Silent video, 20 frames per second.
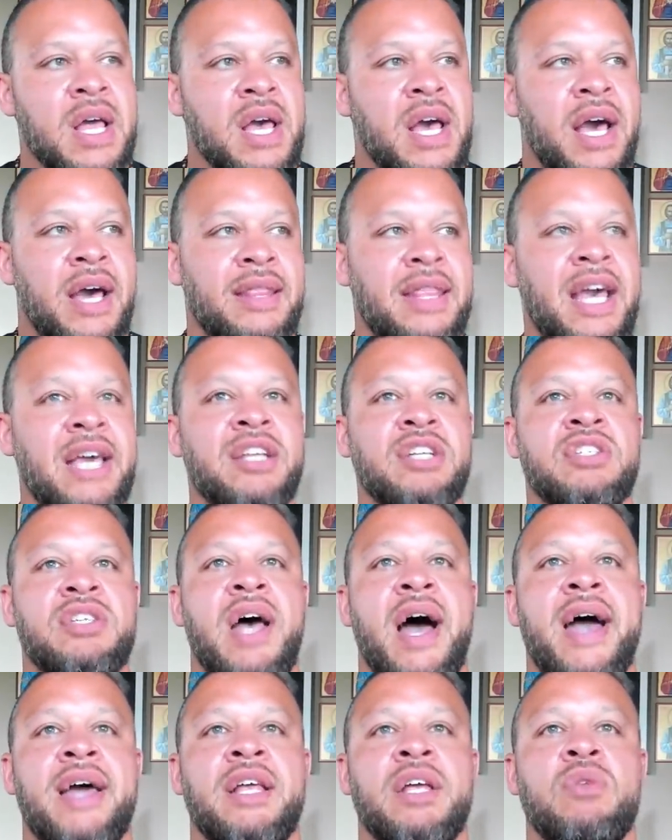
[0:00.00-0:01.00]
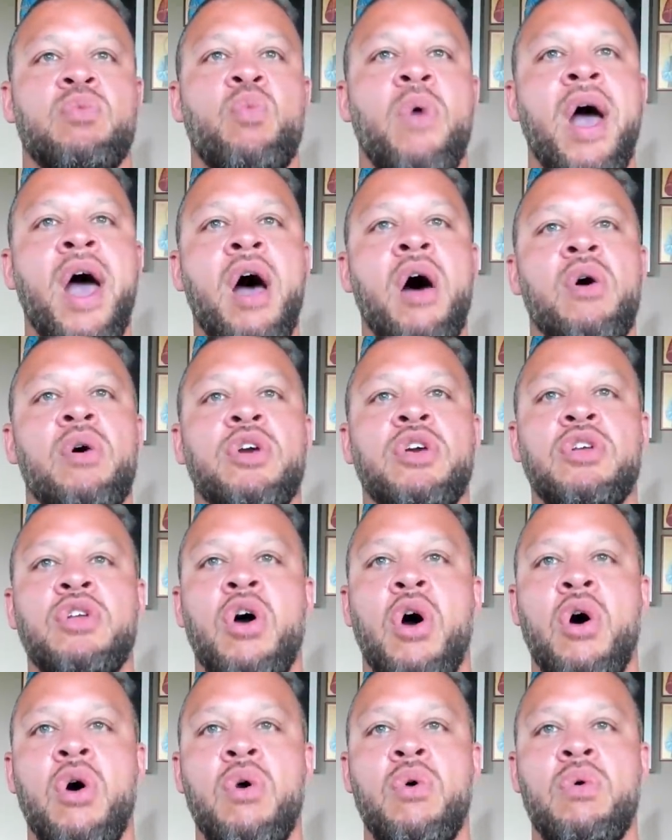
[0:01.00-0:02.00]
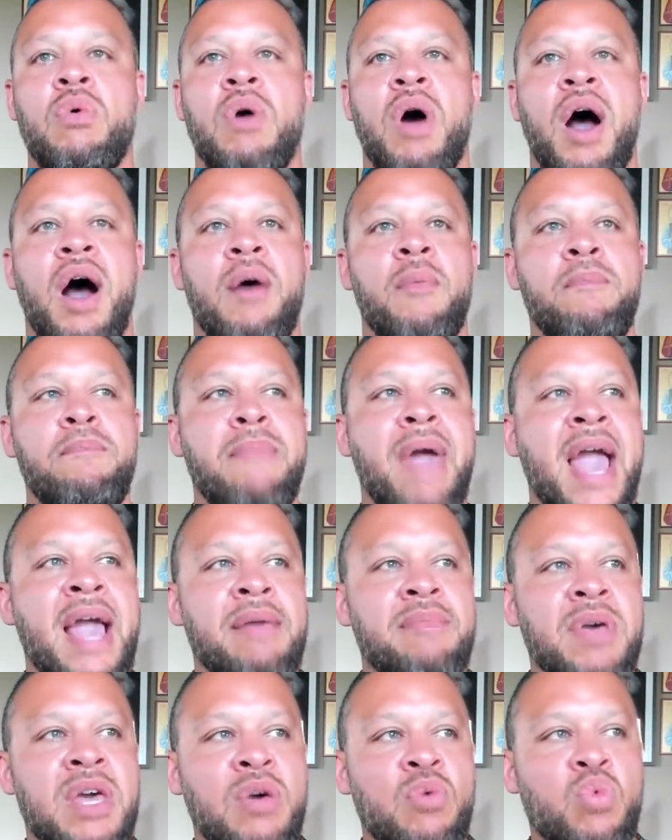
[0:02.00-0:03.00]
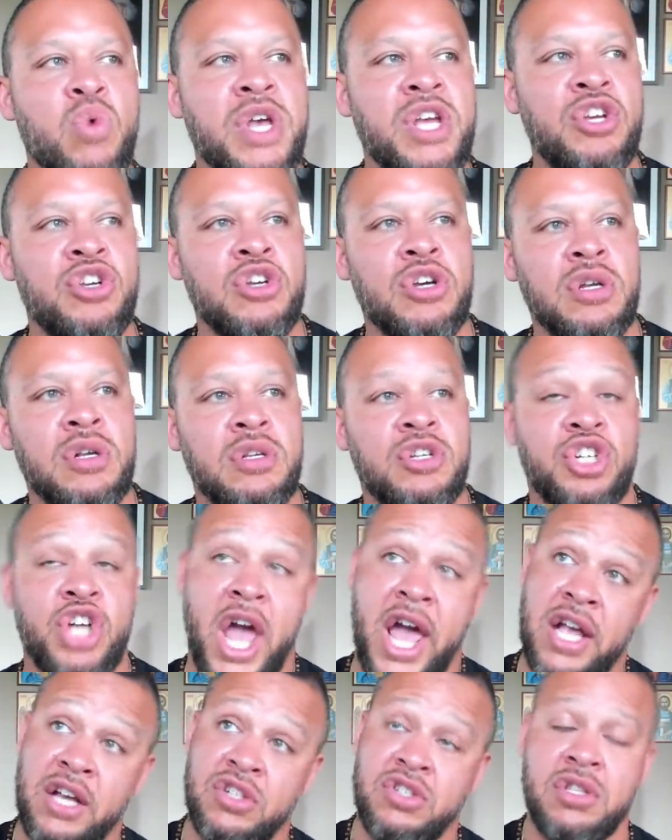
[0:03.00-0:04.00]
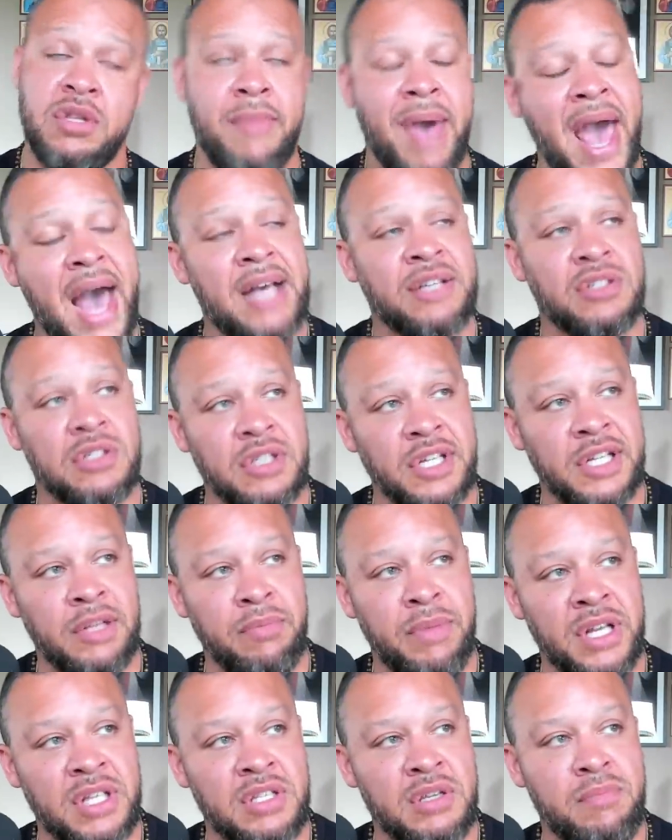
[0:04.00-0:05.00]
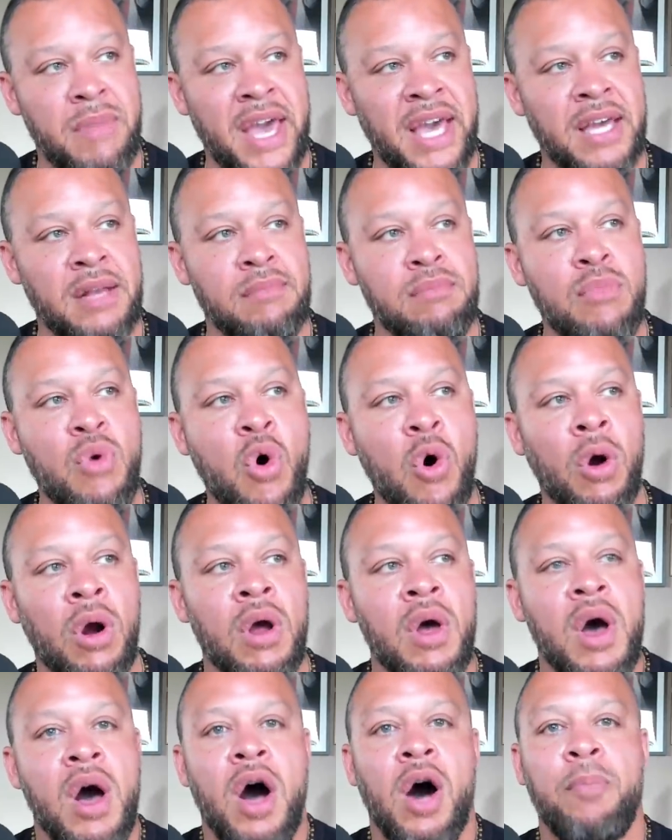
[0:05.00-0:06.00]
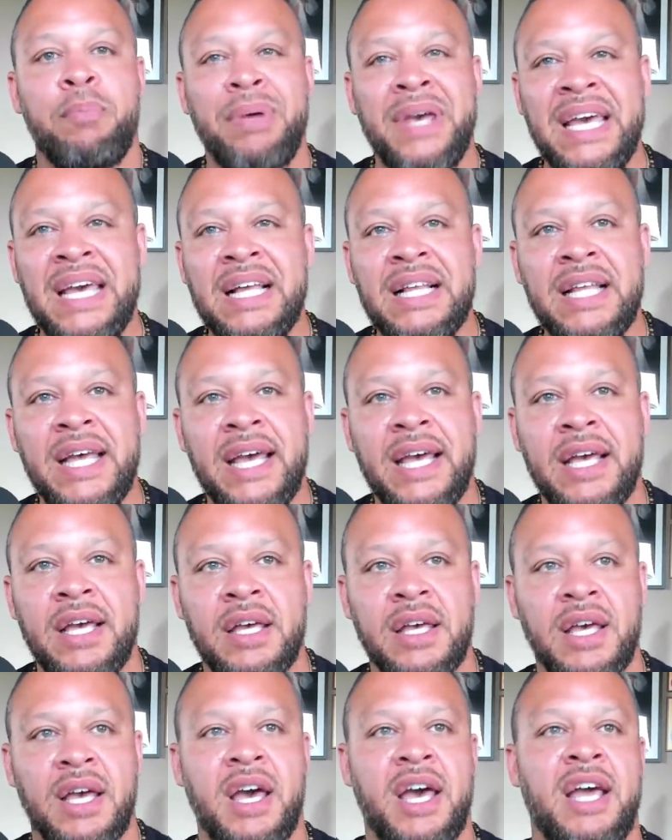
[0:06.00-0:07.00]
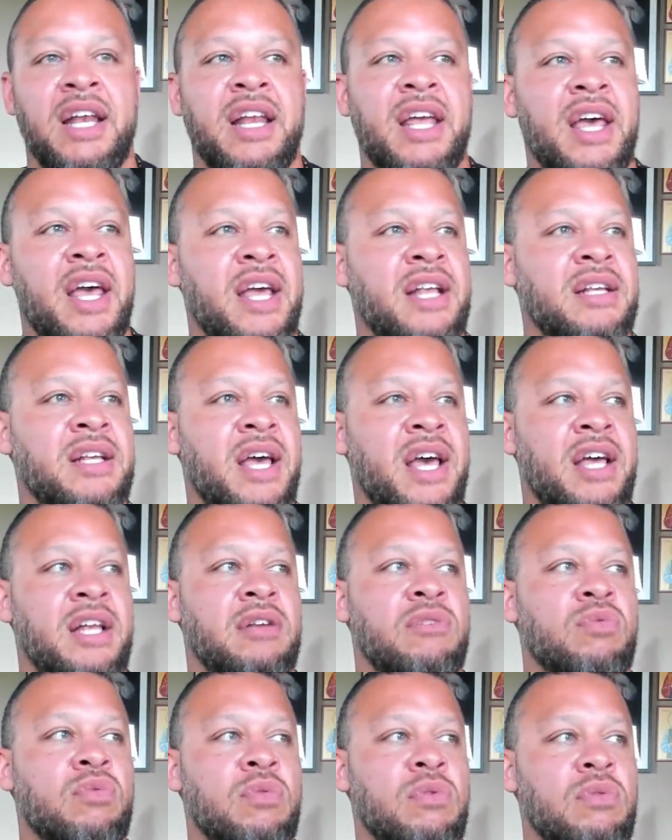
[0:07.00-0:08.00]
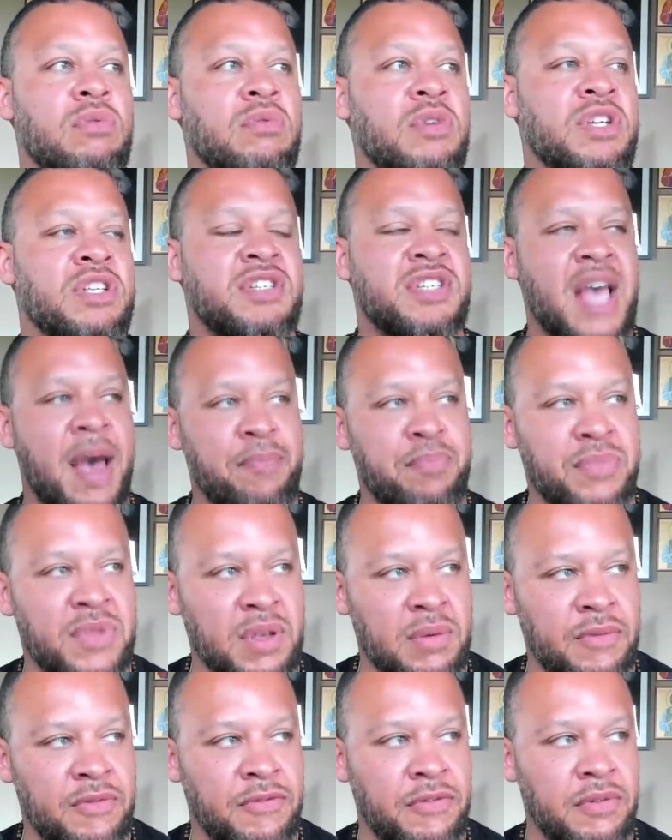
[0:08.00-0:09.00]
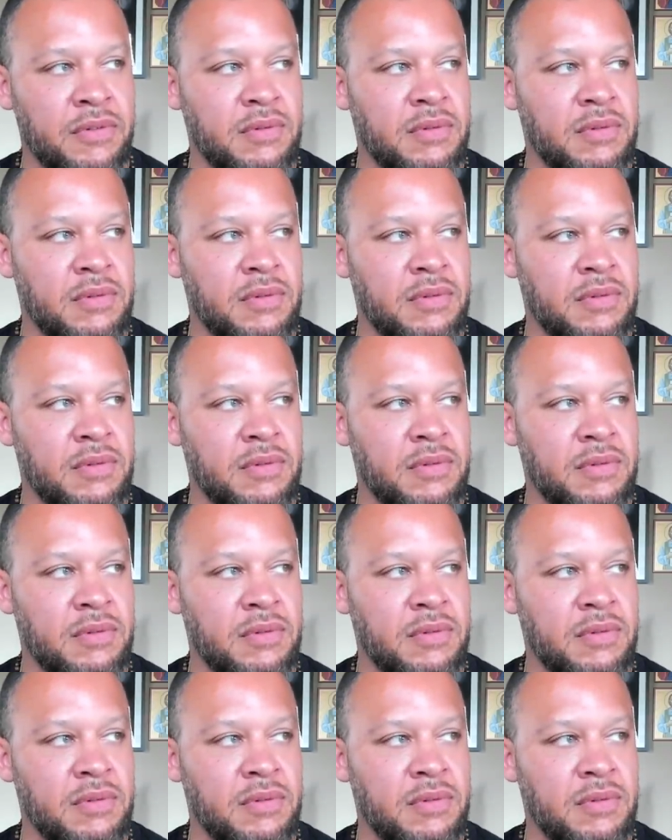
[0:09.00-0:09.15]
And they decided, well, you know, maybe we should change the Mass a little bit to make it more appealing and, and, and receptive